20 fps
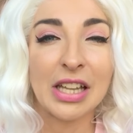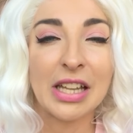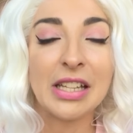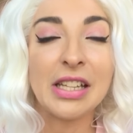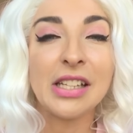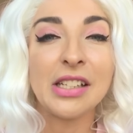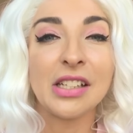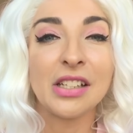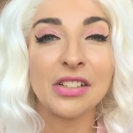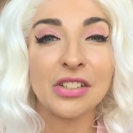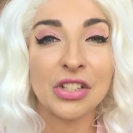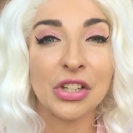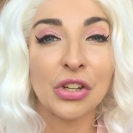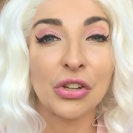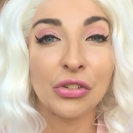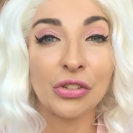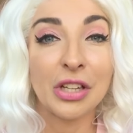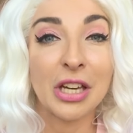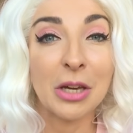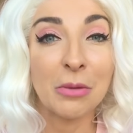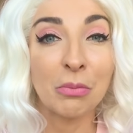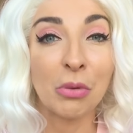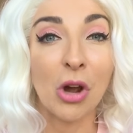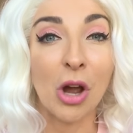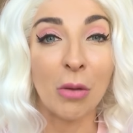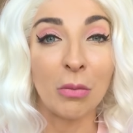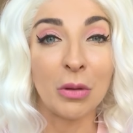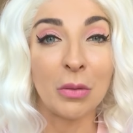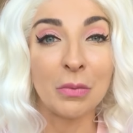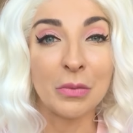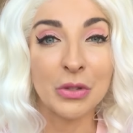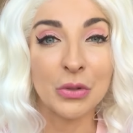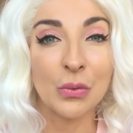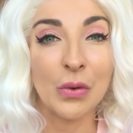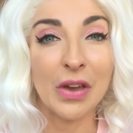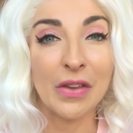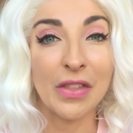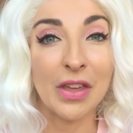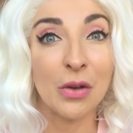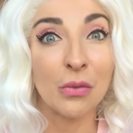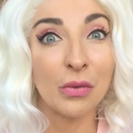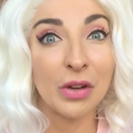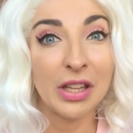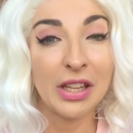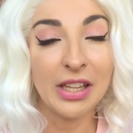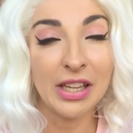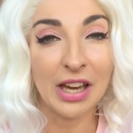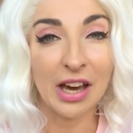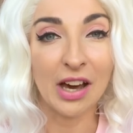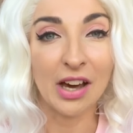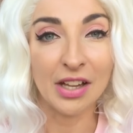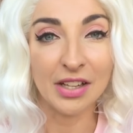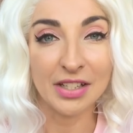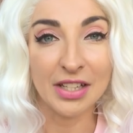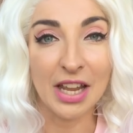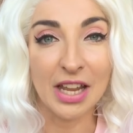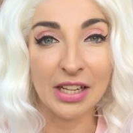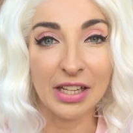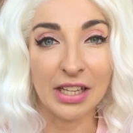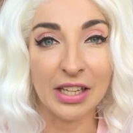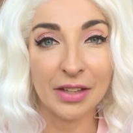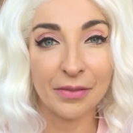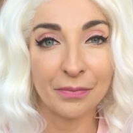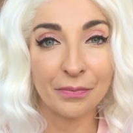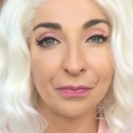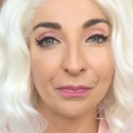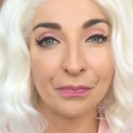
Needing to create problems where there really aren't any.